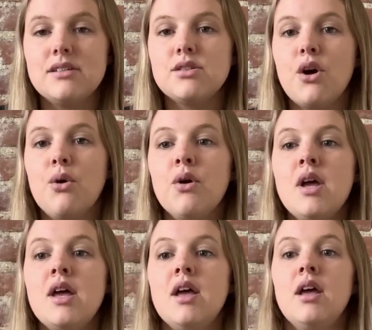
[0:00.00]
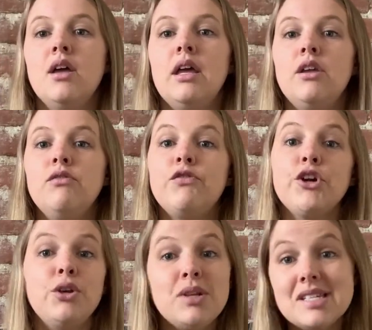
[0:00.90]
So for
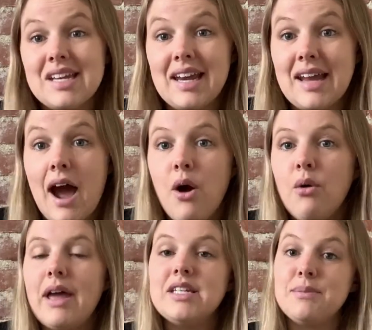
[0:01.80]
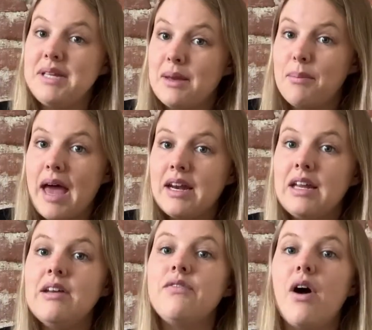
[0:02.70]
you to stand out and to be competitive